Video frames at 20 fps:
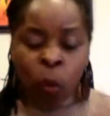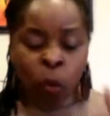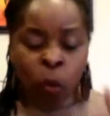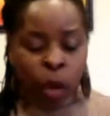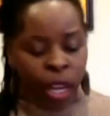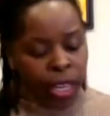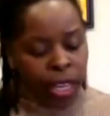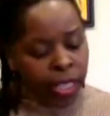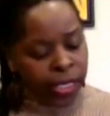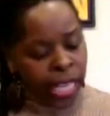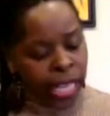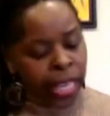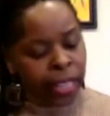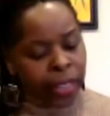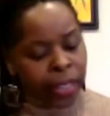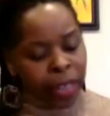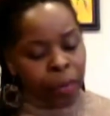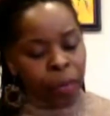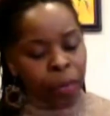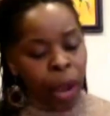We're going to take
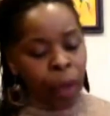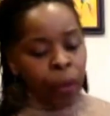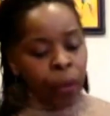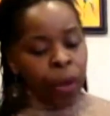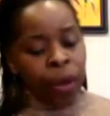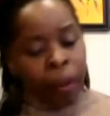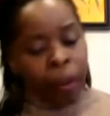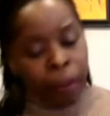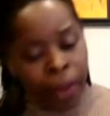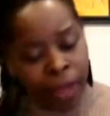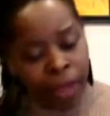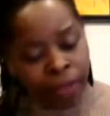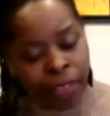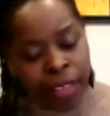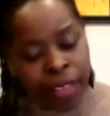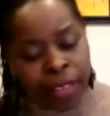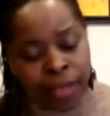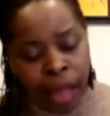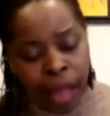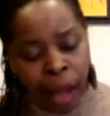a little break. We're going to
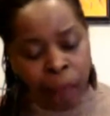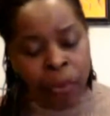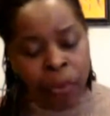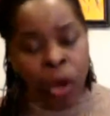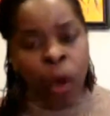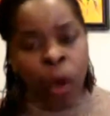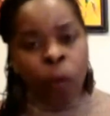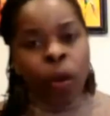pick this up.